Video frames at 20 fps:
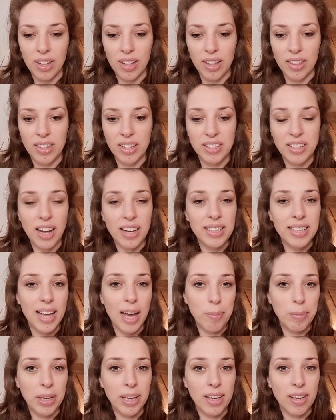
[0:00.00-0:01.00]

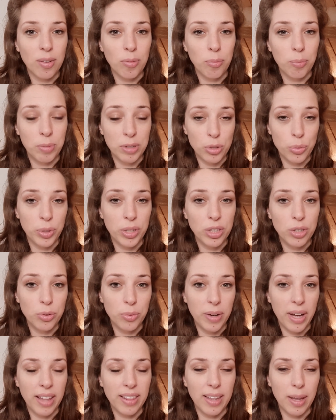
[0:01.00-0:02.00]
dynamic between you
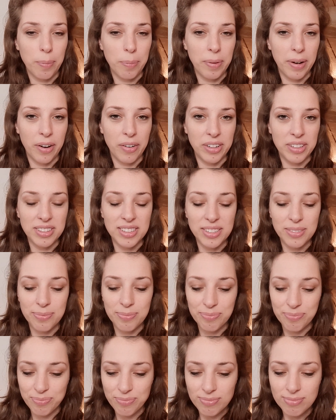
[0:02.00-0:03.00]
and that parent.
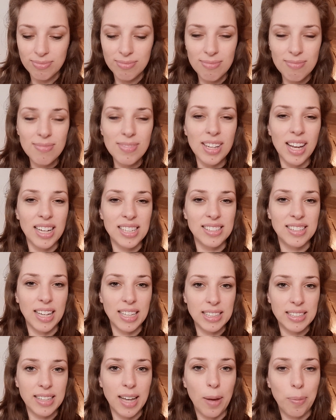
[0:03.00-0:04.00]
I
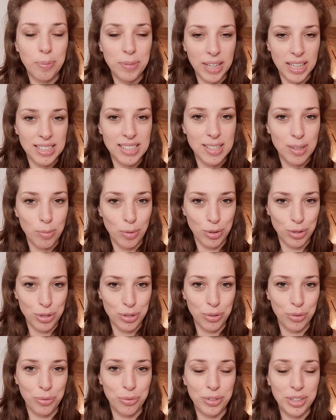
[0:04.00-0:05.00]
said tap, that's the
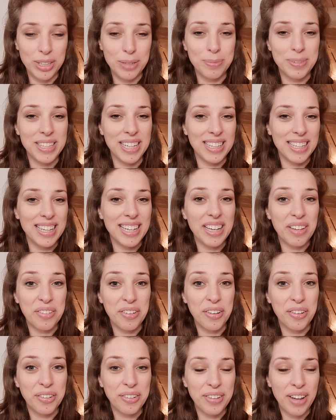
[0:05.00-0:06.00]
emotional freedom technique. If
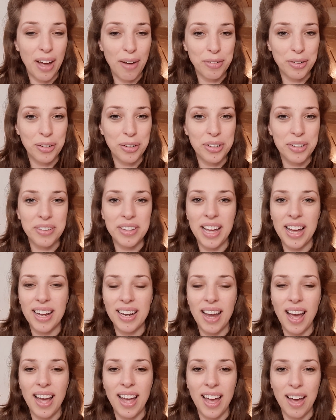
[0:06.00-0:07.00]
you haven't heard of
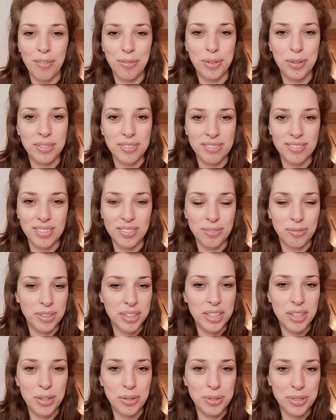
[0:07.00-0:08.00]
that, I have
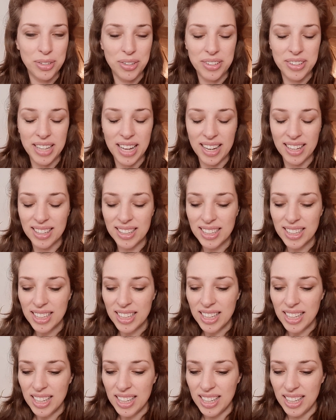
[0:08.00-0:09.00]
videos on that.
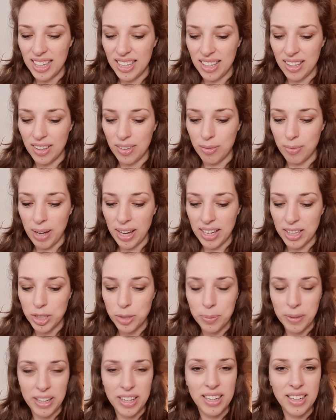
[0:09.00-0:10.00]
I
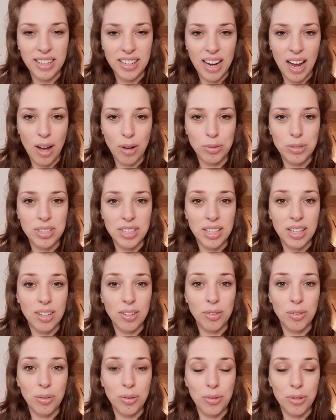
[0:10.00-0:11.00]
explain it in How to
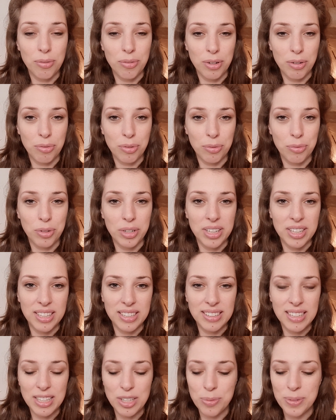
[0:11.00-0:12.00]
Heal the Fearful Avoidant
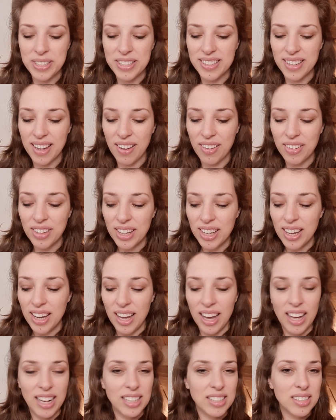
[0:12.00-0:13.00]
Attachment Style,
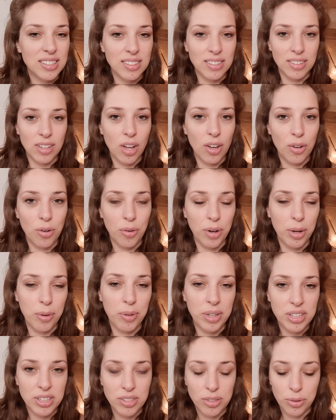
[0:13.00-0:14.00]
and it's a great
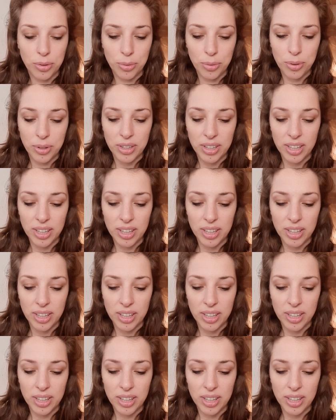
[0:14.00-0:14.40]
way to